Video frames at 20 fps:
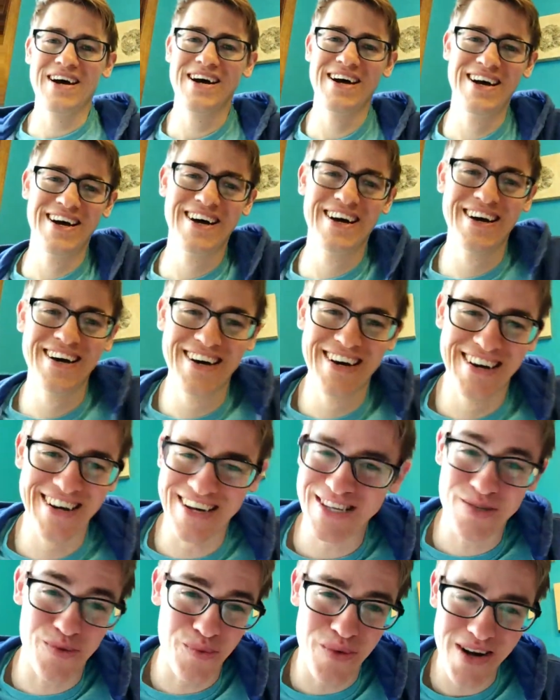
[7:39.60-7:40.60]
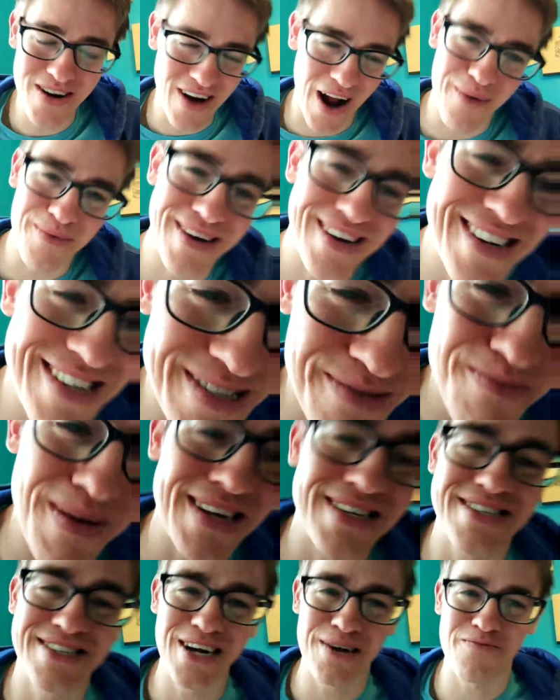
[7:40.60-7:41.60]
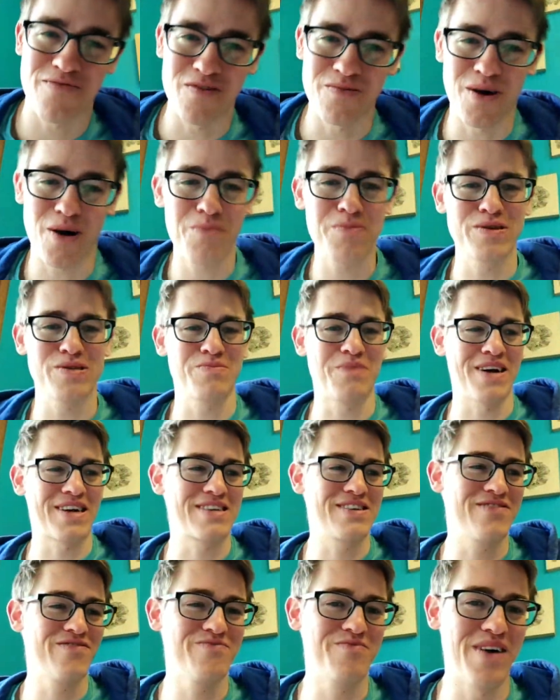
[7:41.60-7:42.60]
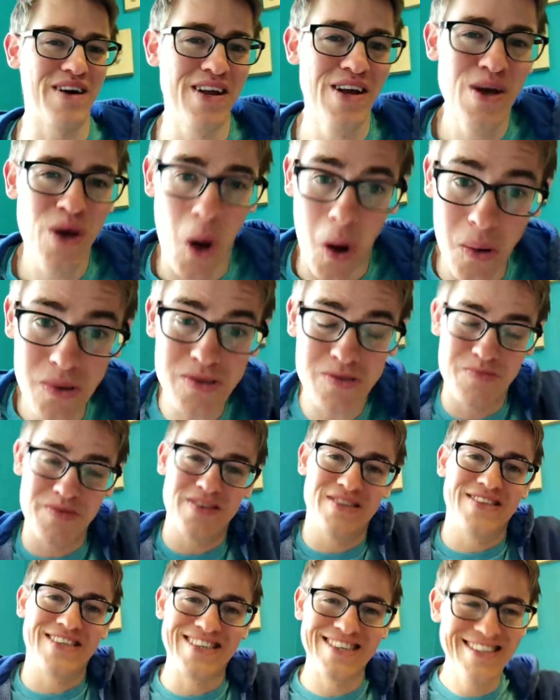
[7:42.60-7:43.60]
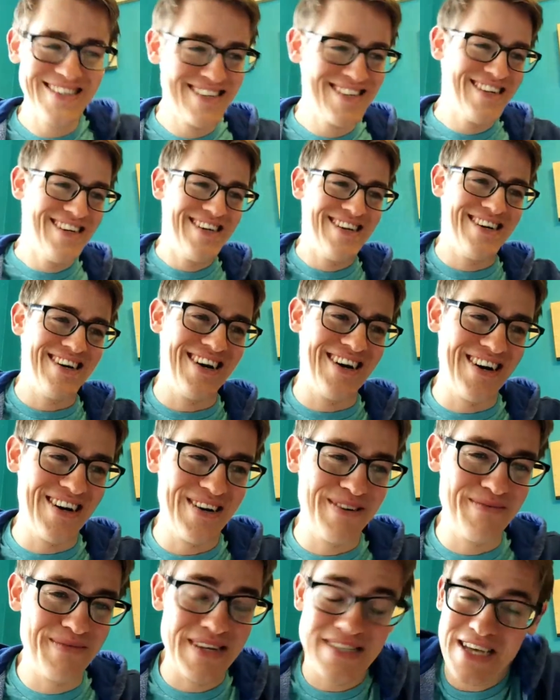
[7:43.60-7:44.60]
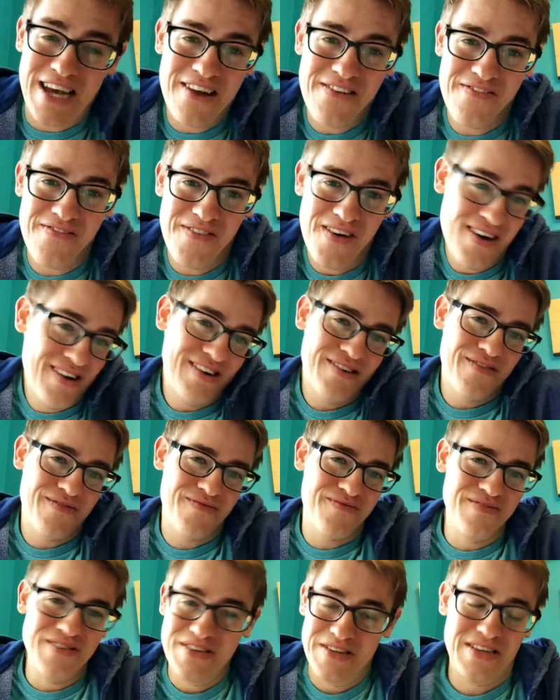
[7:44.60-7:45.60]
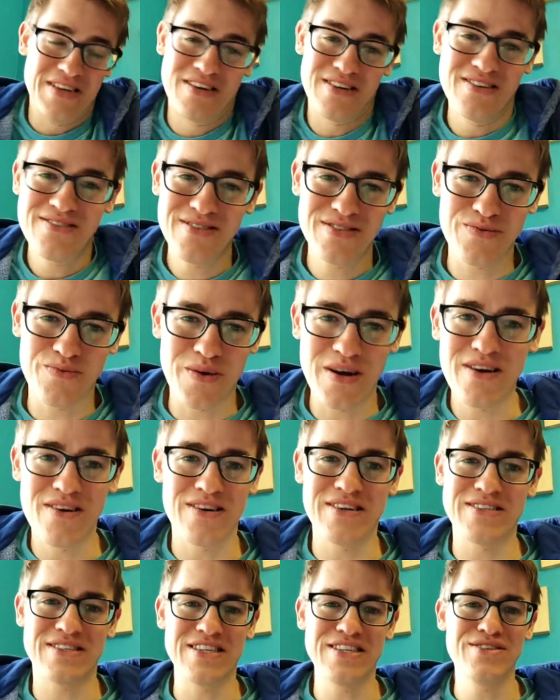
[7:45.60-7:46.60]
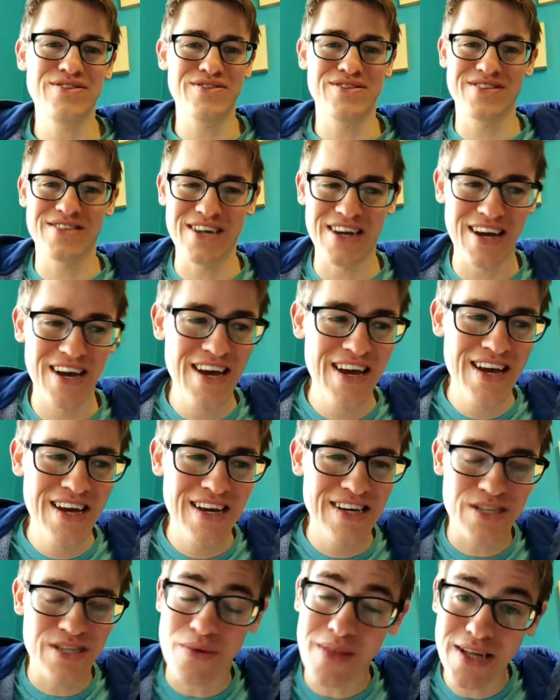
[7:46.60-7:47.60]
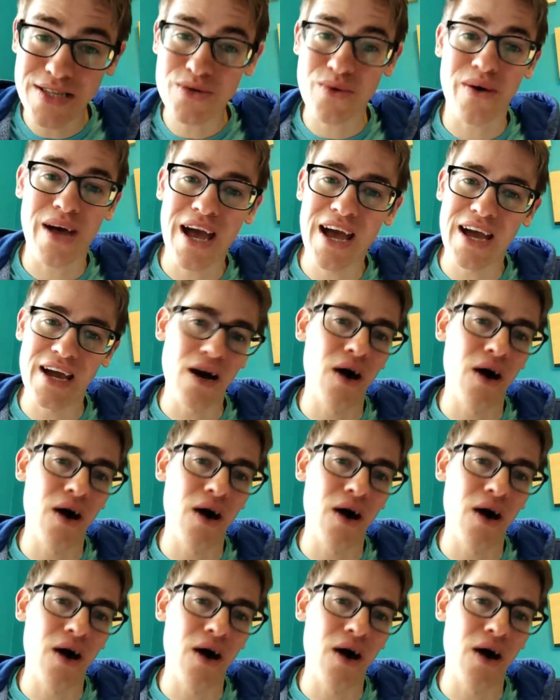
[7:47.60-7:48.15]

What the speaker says: It's weird. I mean, it's messed up from our perspective, but ultimately, it's kind of fun. It's weird. It's interesting. So that's okay.